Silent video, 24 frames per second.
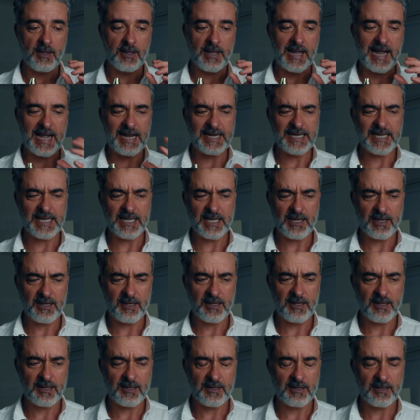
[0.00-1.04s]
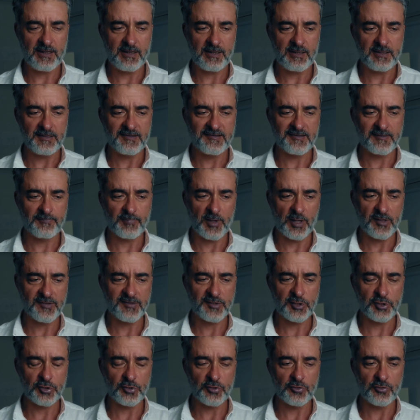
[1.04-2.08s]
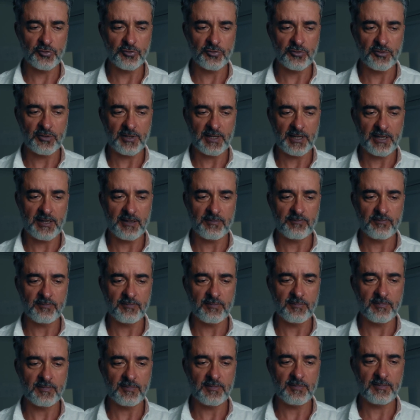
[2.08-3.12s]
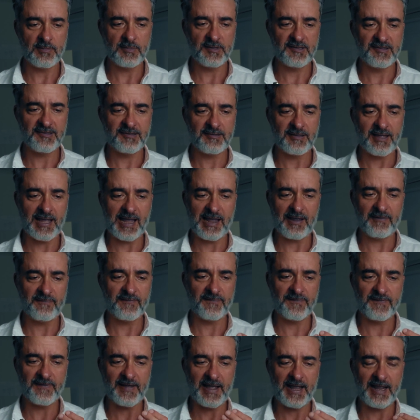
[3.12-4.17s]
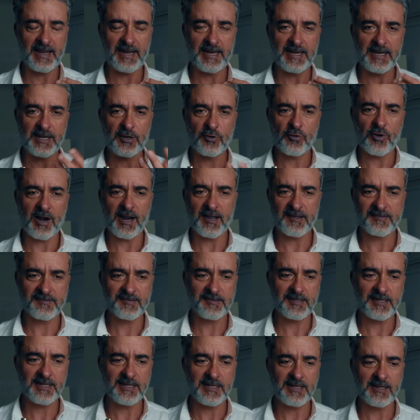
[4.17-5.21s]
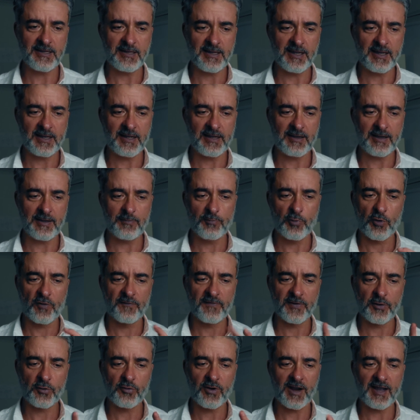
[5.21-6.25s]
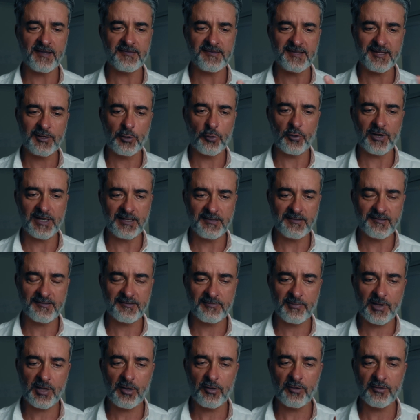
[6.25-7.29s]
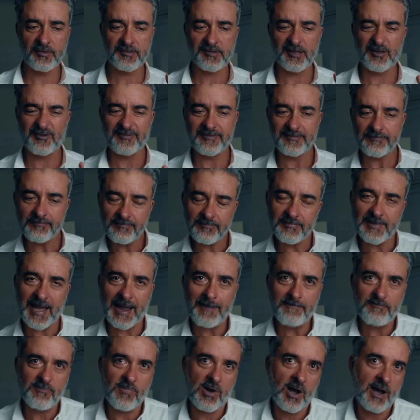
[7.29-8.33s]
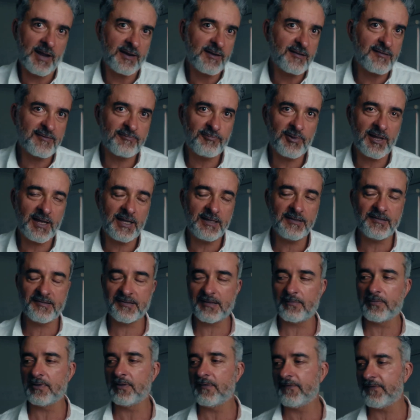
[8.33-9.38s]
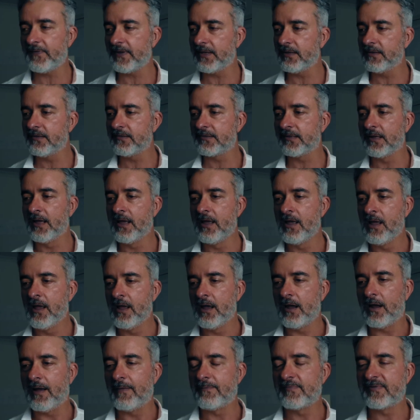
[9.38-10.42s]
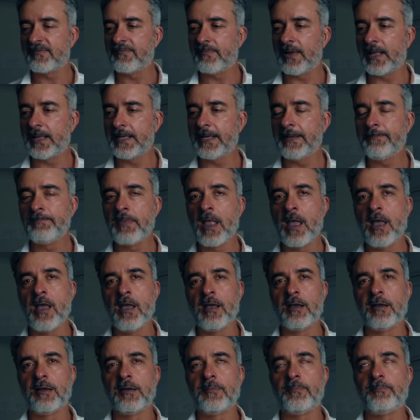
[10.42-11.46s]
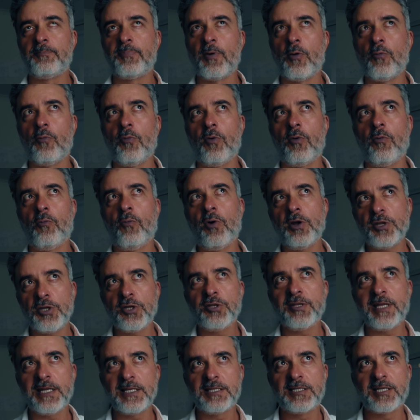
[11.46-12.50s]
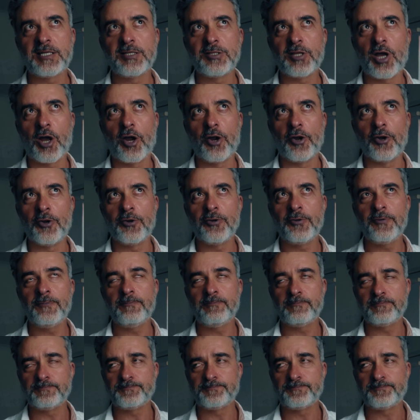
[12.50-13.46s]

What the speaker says: Arnica is supposed to have a grassy, more of a grassy green smell, so that might explain some of the things I'm smelling. But what you need to know